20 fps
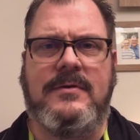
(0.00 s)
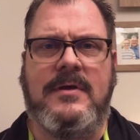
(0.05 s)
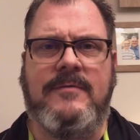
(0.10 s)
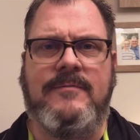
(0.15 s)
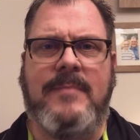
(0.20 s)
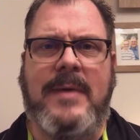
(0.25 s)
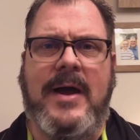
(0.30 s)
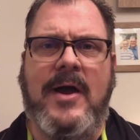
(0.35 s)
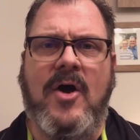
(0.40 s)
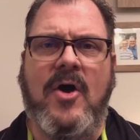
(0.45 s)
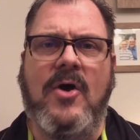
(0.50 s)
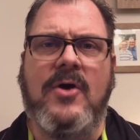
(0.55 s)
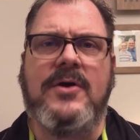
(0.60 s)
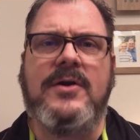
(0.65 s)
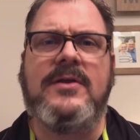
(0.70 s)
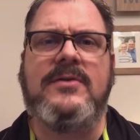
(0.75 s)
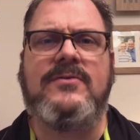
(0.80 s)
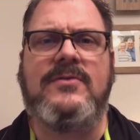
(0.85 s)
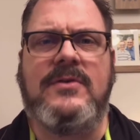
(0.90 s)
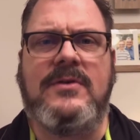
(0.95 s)
If my heart
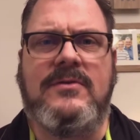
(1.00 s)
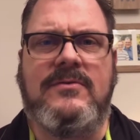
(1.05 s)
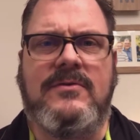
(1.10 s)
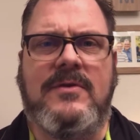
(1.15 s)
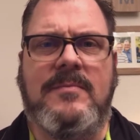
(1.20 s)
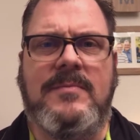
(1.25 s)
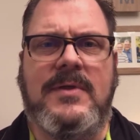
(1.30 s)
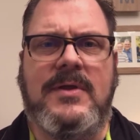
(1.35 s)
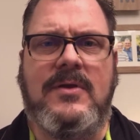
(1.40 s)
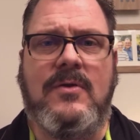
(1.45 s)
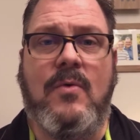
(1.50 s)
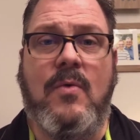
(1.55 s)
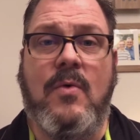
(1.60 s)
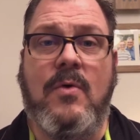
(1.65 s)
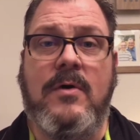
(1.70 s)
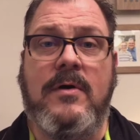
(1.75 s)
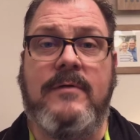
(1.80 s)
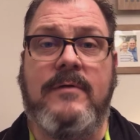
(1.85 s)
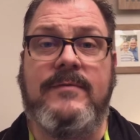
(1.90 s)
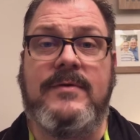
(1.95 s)
is in something
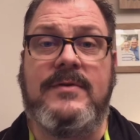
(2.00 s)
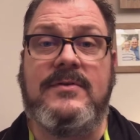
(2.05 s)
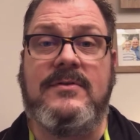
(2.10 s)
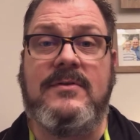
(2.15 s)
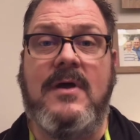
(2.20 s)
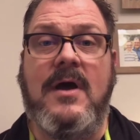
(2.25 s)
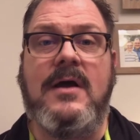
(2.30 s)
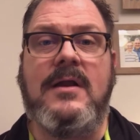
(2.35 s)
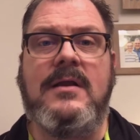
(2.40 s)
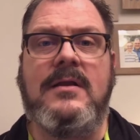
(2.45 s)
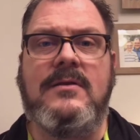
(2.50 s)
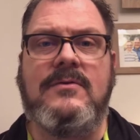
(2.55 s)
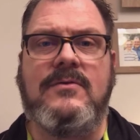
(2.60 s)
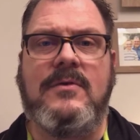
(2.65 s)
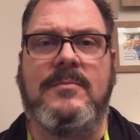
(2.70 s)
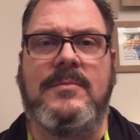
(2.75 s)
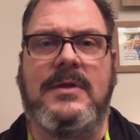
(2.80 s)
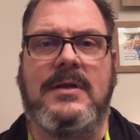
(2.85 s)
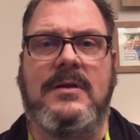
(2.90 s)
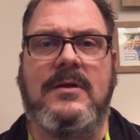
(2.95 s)
or if it's not in
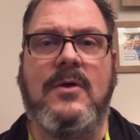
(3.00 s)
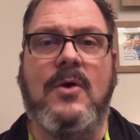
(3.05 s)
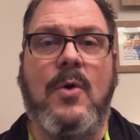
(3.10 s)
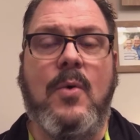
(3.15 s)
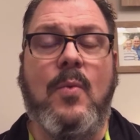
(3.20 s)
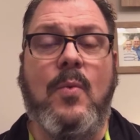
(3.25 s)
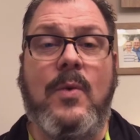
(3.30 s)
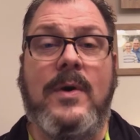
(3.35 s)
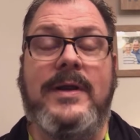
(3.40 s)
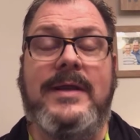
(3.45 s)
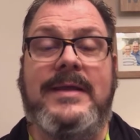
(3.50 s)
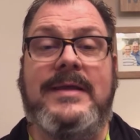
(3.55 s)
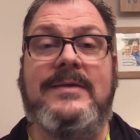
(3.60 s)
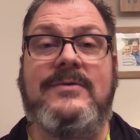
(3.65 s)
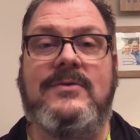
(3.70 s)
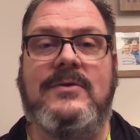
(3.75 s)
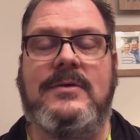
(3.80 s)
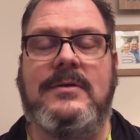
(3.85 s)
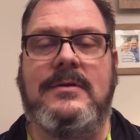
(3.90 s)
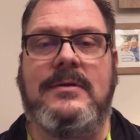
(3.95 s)
something, what
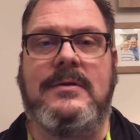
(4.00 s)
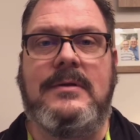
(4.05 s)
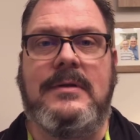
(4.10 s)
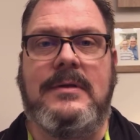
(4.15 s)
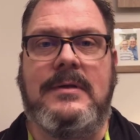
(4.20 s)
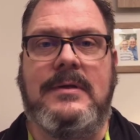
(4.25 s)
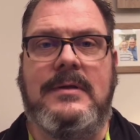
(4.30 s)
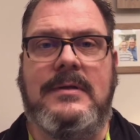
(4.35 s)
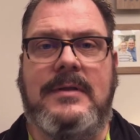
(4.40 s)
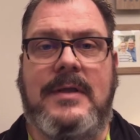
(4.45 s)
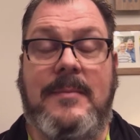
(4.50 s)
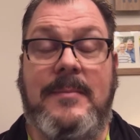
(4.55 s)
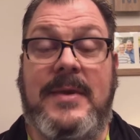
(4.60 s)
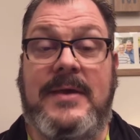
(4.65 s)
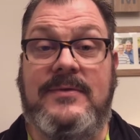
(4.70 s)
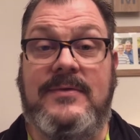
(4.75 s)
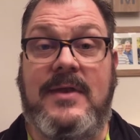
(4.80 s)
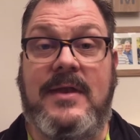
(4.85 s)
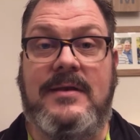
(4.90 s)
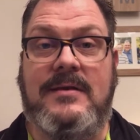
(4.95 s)
is it that
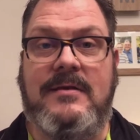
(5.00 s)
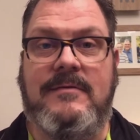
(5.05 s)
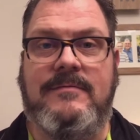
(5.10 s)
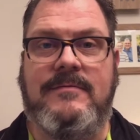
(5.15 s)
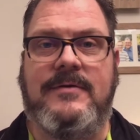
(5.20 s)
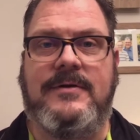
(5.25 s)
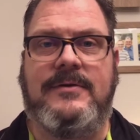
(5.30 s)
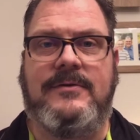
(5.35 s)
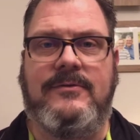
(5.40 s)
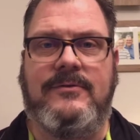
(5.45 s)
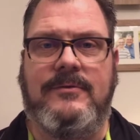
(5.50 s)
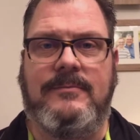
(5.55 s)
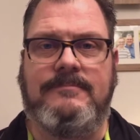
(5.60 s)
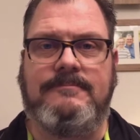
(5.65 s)
makes that difference?